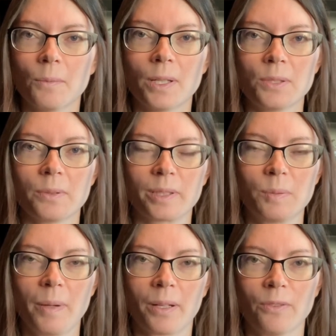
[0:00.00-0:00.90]
what to
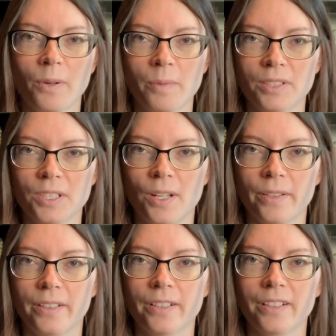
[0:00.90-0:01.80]
expect from this
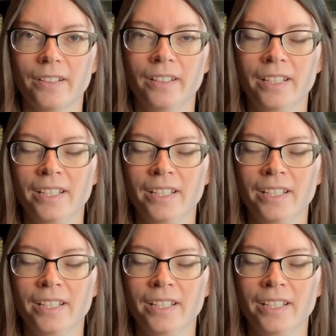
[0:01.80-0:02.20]
author.